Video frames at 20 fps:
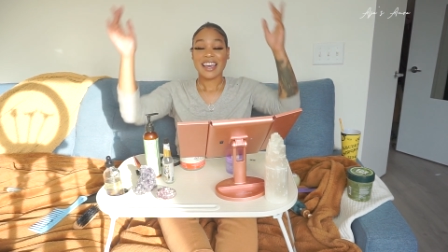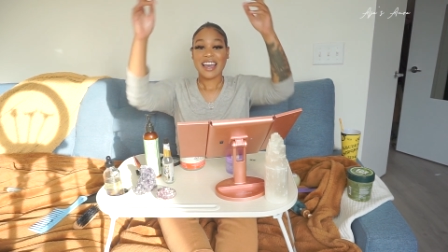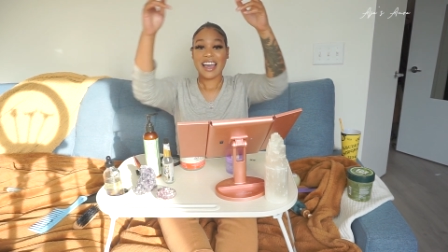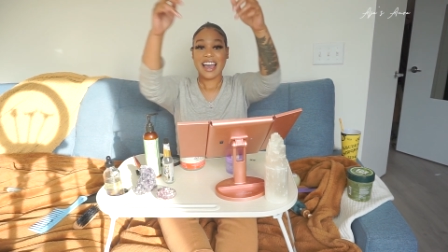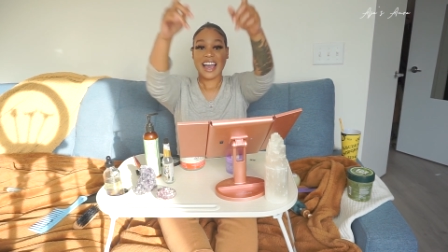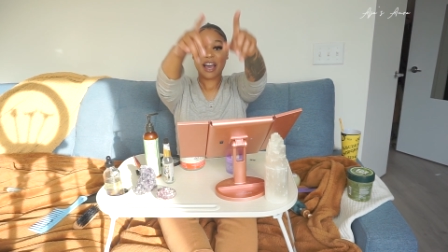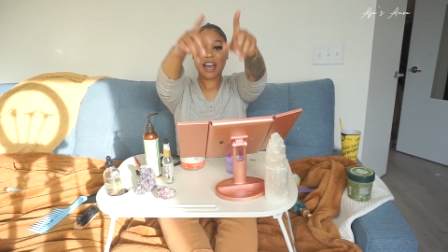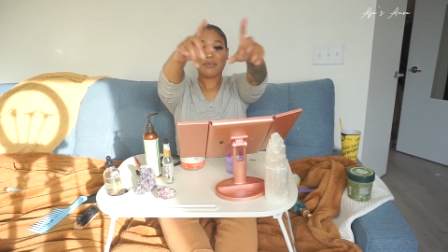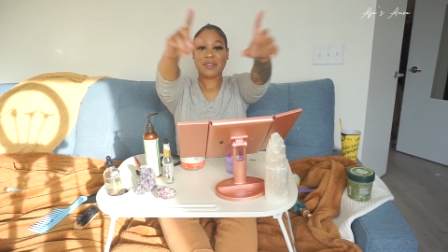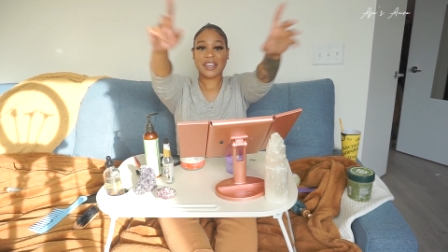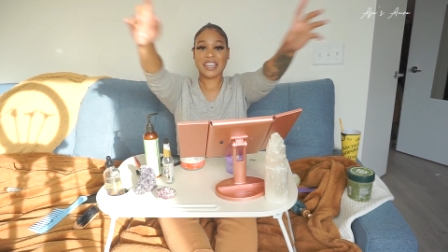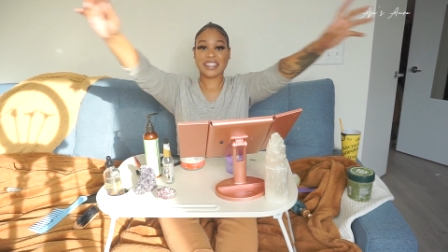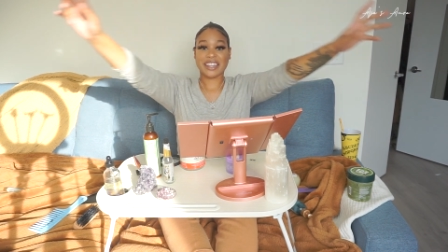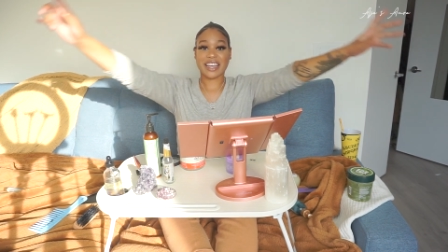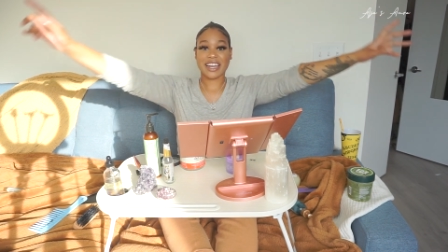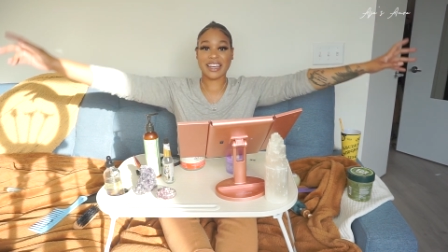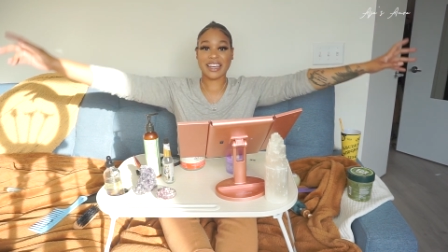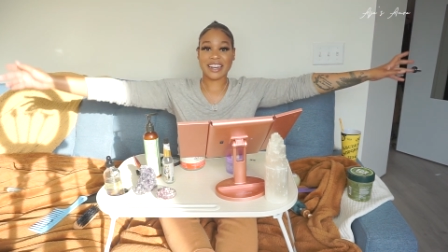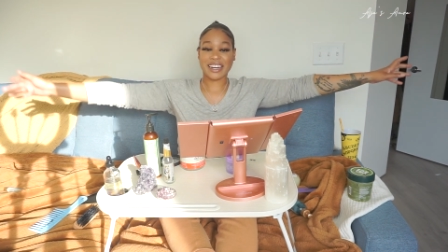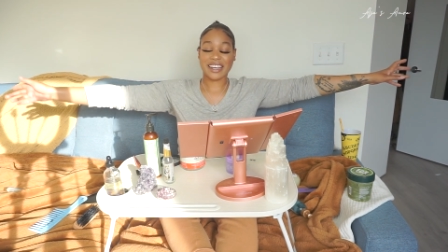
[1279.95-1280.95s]
Happy
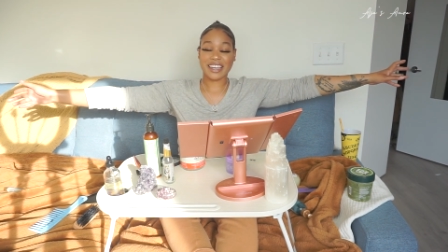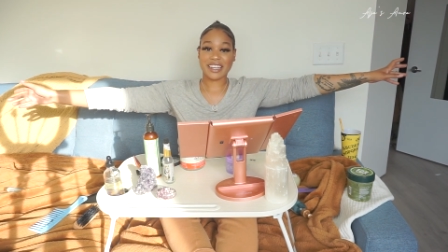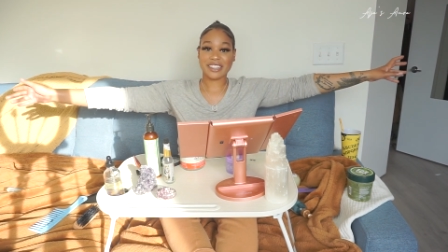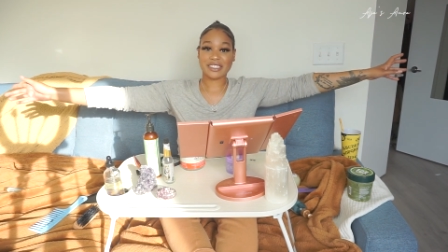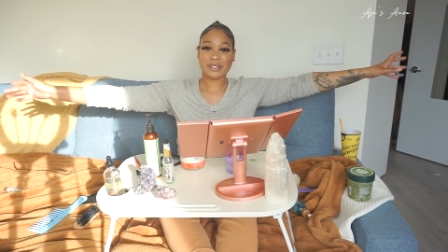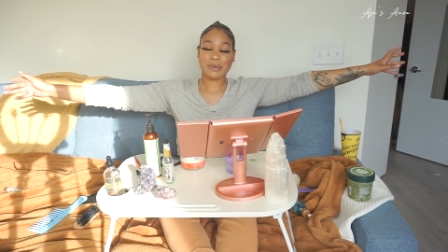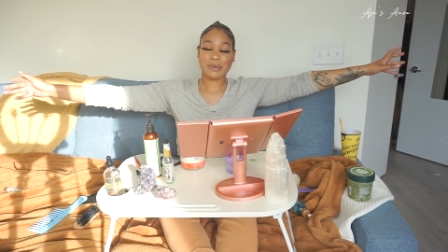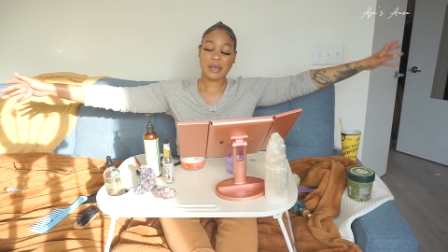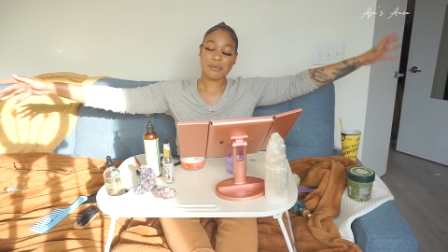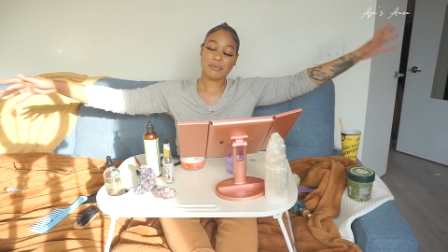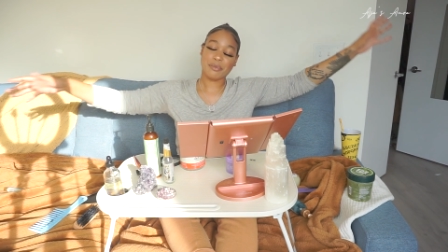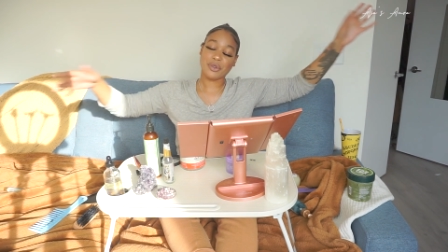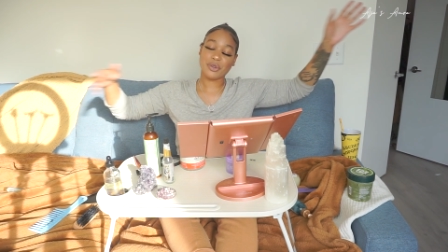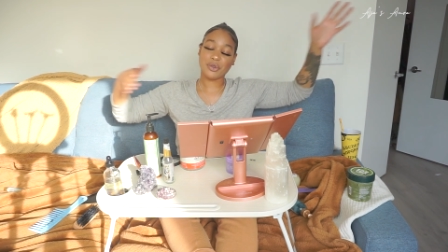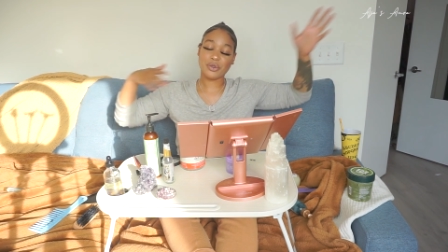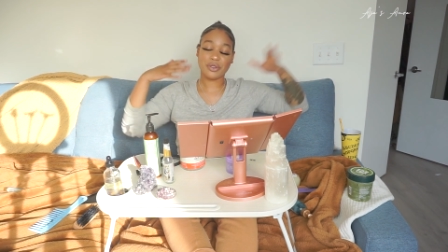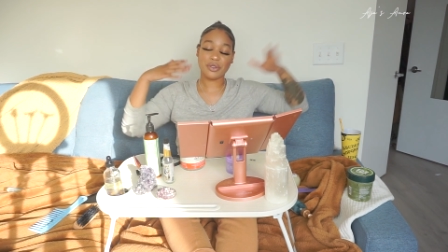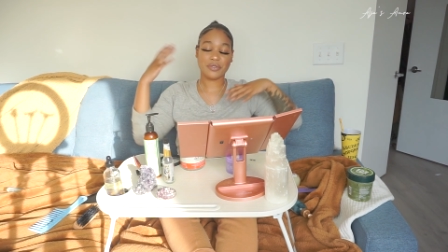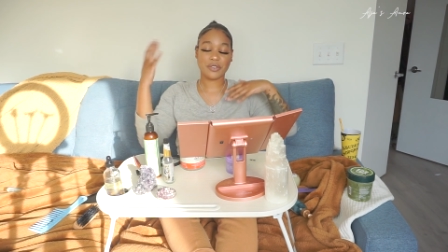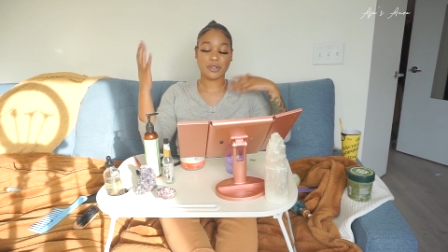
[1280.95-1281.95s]
enlightening to my
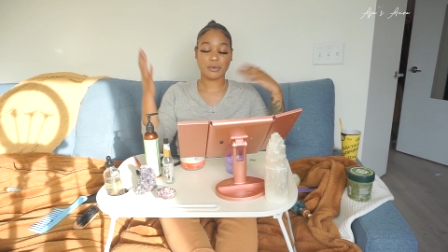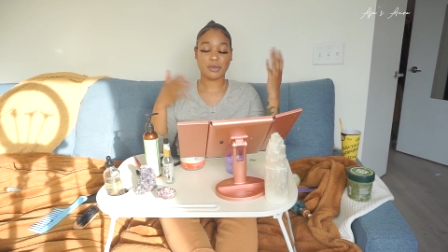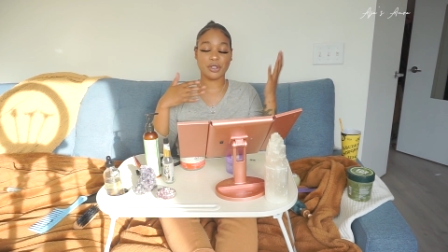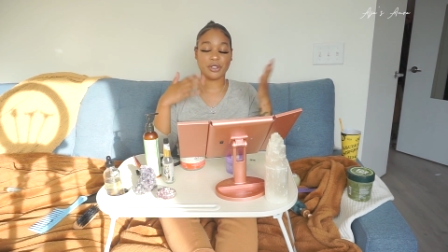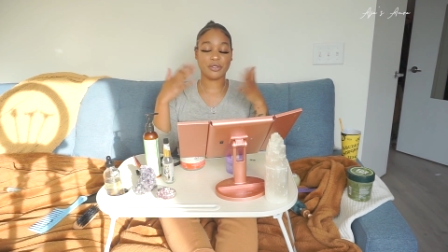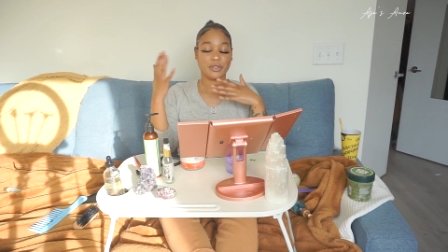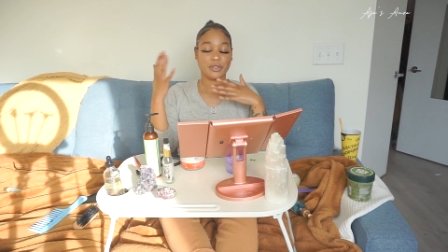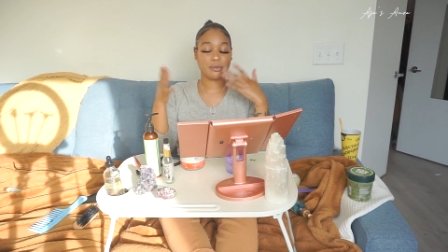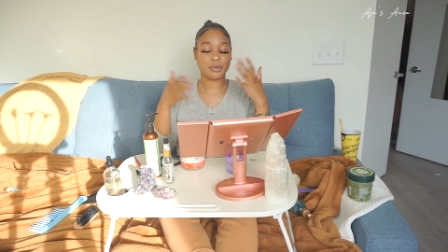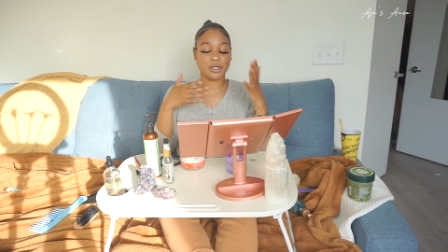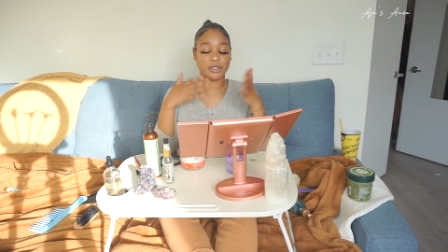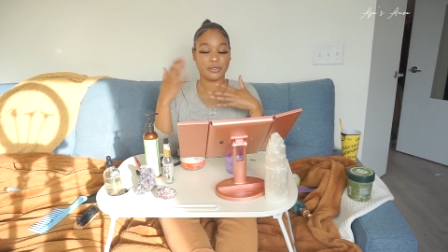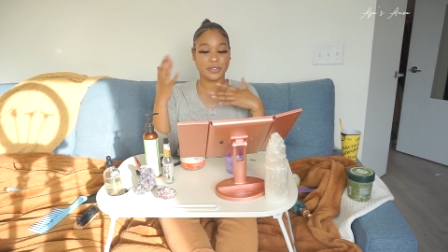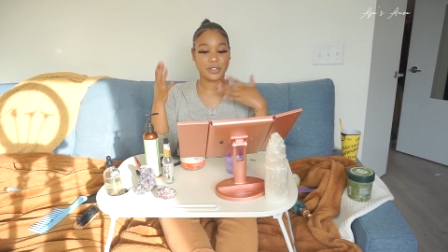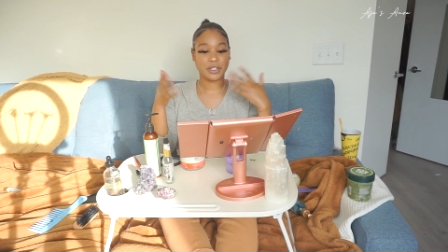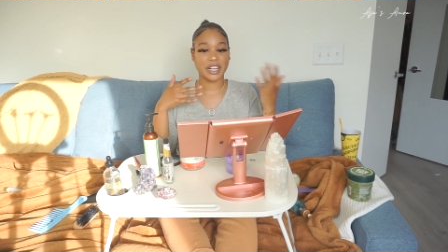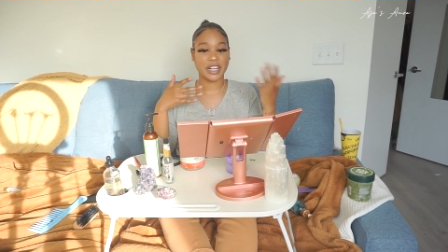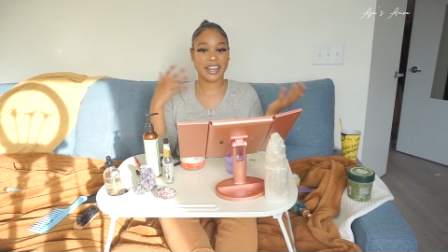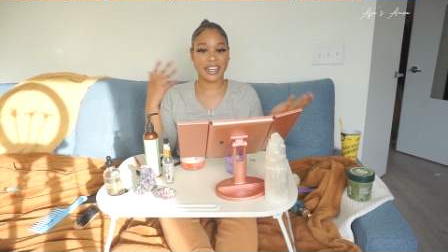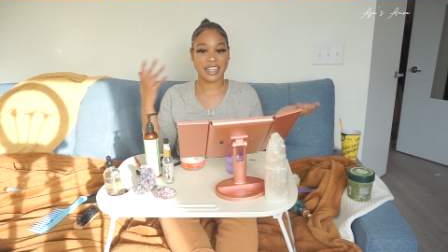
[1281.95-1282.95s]
beautiful, beautiful,
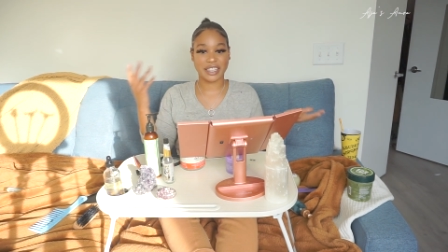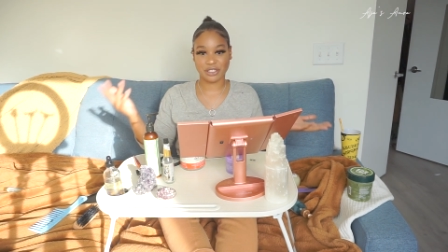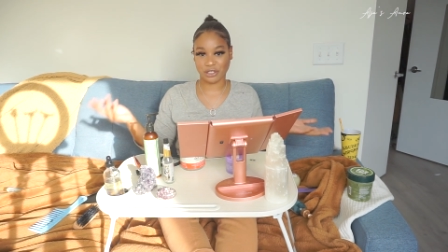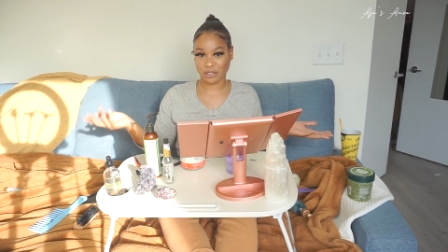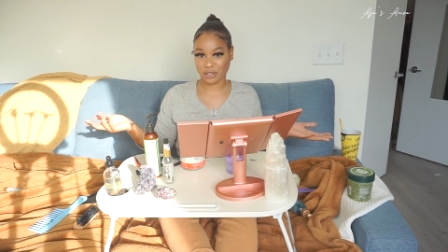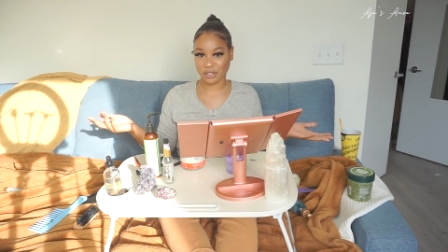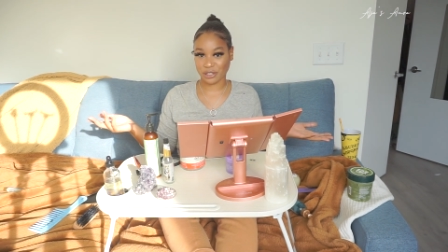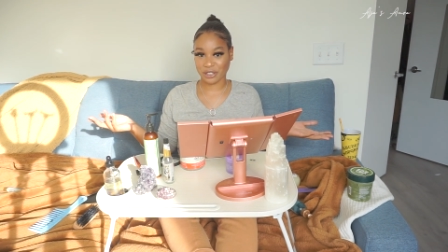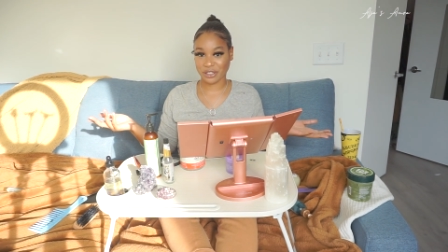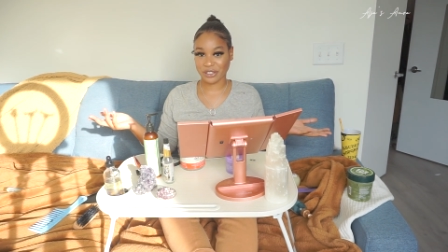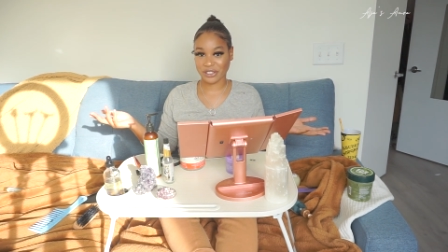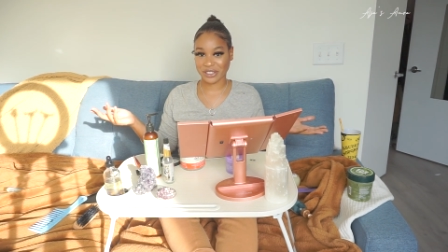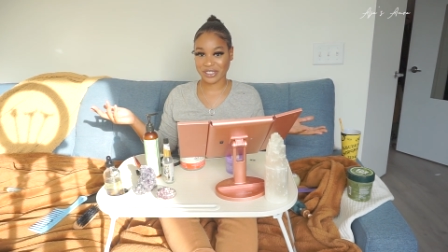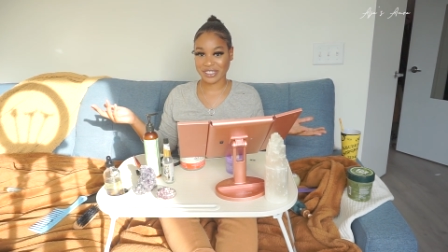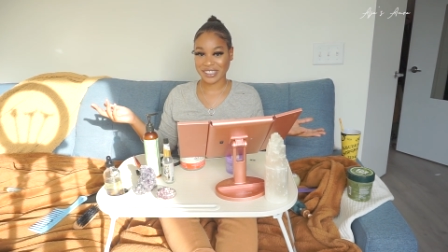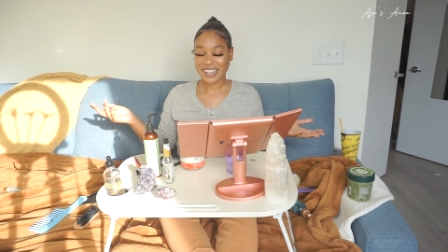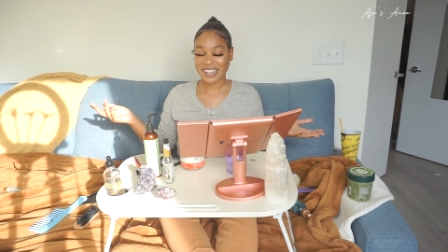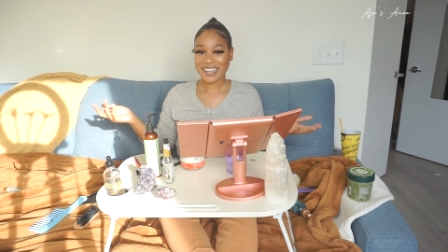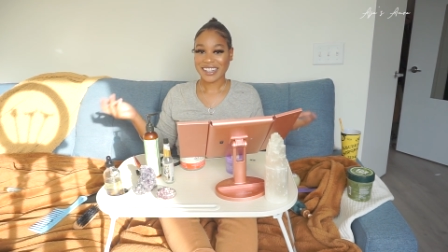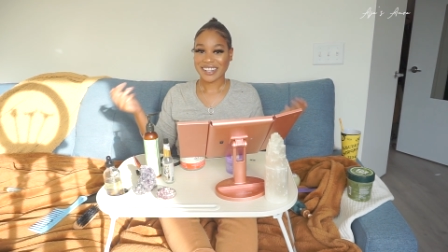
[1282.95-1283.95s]
beautiful angels.